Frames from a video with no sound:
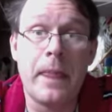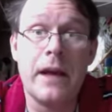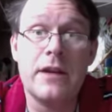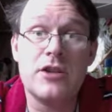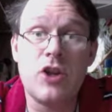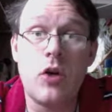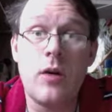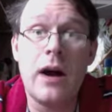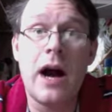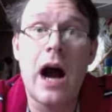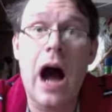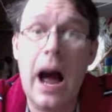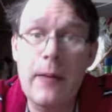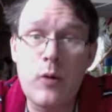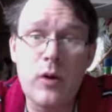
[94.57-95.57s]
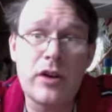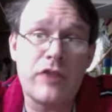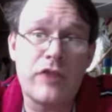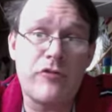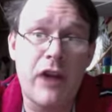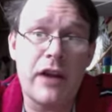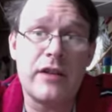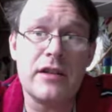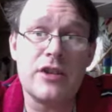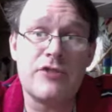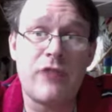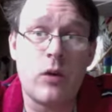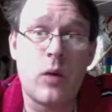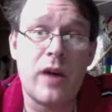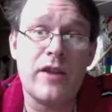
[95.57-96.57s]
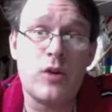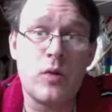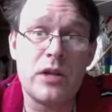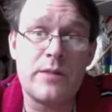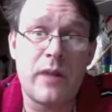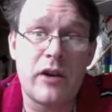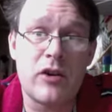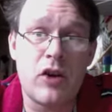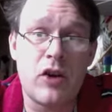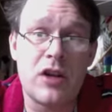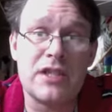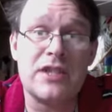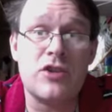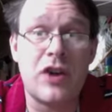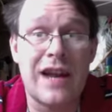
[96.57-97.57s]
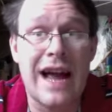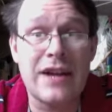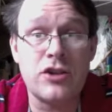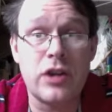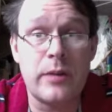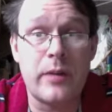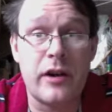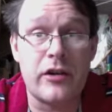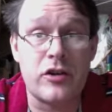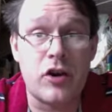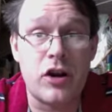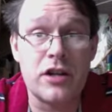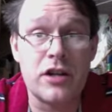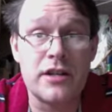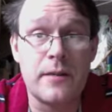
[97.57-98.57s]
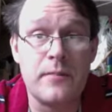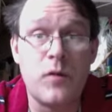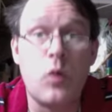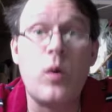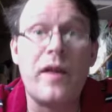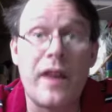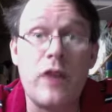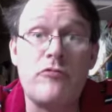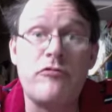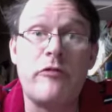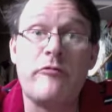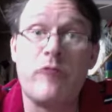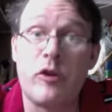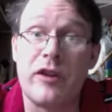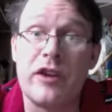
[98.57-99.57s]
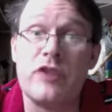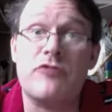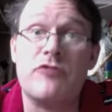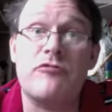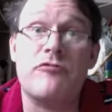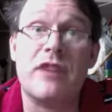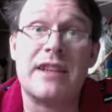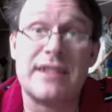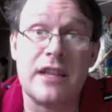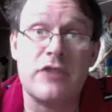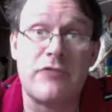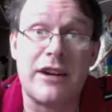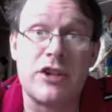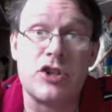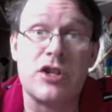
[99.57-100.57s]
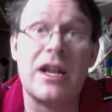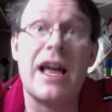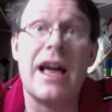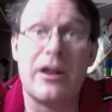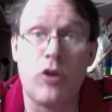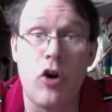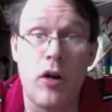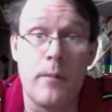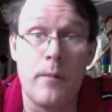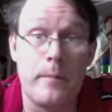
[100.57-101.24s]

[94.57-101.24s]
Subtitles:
So I'm going to try to illustrate why the twins paradox is not actually a paradox without referring to acceleration at all.